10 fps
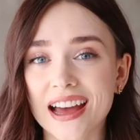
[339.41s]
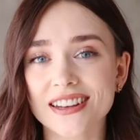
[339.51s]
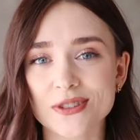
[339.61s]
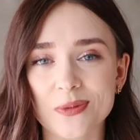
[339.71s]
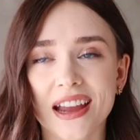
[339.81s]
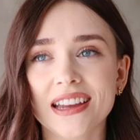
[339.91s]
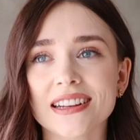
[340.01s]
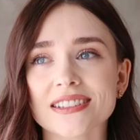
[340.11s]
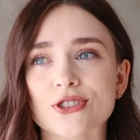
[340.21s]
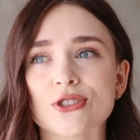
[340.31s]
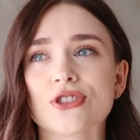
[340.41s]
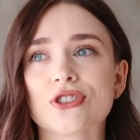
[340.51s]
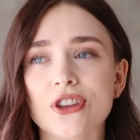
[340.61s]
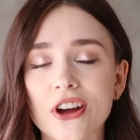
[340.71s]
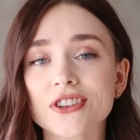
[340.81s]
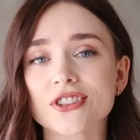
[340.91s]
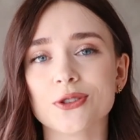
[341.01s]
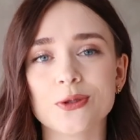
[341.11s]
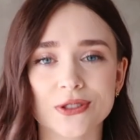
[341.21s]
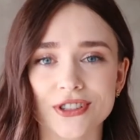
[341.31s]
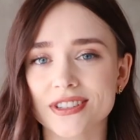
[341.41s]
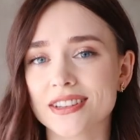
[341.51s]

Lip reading: and suede is just such a gorgeous,